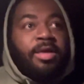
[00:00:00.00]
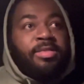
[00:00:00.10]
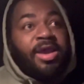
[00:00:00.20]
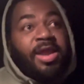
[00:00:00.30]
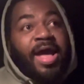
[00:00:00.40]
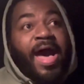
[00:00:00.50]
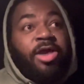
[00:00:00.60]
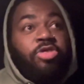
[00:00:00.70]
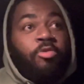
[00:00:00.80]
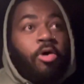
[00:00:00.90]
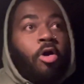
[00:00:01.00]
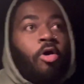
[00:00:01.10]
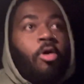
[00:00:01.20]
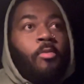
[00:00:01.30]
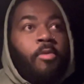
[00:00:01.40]
To get an actual
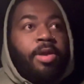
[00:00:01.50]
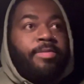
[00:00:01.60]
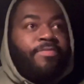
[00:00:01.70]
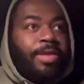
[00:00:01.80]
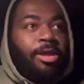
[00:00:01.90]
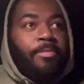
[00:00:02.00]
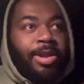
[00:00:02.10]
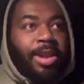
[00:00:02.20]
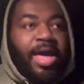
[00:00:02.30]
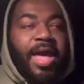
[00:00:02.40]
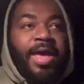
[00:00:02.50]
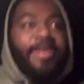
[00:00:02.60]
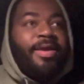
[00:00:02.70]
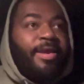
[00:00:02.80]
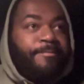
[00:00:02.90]
home with a little bit of
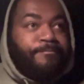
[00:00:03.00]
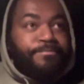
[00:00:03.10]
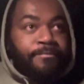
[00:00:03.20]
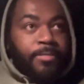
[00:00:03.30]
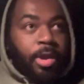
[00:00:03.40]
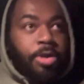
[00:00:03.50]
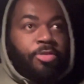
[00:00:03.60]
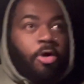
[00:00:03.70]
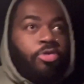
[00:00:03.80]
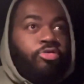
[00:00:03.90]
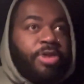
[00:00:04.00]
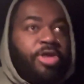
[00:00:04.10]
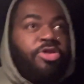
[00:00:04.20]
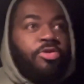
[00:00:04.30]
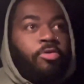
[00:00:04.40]
land and you know the whole
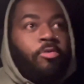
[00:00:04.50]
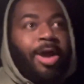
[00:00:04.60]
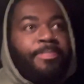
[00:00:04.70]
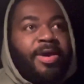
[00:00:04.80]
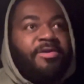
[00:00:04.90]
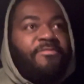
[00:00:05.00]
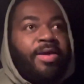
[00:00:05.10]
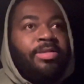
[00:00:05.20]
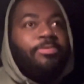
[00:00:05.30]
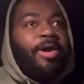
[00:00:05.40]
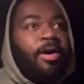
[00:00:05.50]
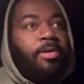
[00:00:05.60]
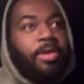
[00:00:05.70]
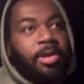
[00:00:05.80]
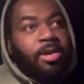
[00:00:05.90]
traditional white picket fence
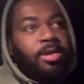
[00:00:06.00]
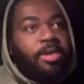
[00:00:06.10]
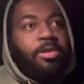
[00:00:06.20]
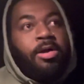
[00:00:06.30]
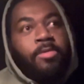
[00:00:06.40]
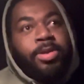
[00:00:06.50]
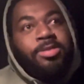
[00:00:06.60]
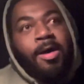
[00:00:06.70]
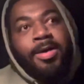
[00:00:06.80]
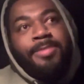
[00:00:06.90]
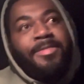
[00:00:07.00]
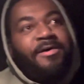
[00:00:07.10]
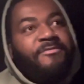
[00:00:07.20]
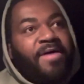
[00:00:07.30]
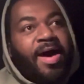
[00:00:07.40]
route, you know we talking
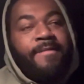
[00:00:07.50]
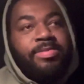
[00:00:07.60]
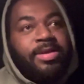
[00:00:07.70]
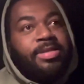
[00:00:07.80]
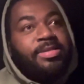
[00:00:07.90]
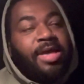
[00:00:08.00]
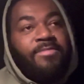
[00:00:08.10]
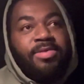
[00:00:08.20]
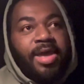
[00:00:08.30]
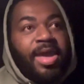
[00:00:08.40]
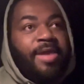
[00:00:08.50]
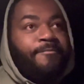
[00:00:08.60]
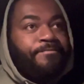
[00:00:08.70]
about five, six, seven, eight